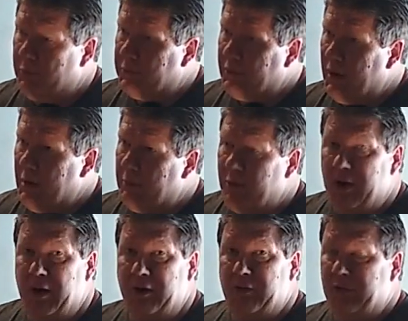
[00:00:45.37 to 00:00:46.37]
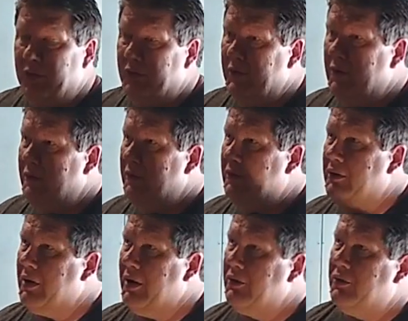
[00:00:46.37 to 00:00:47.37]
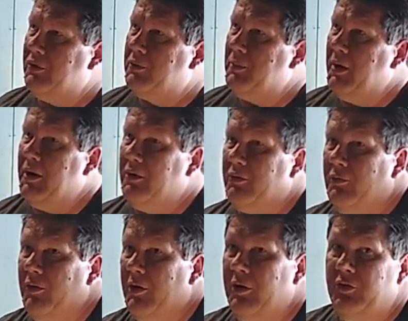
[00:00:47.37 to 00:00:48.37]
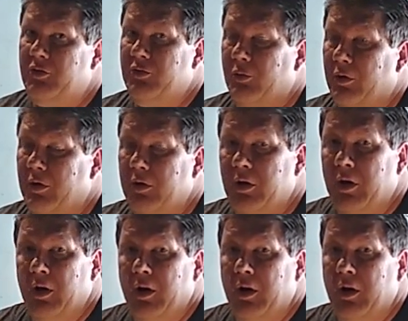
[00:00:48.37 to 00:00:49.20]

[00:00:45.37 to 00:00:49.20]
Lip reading: Subscriber X, because I know your attention span is very short.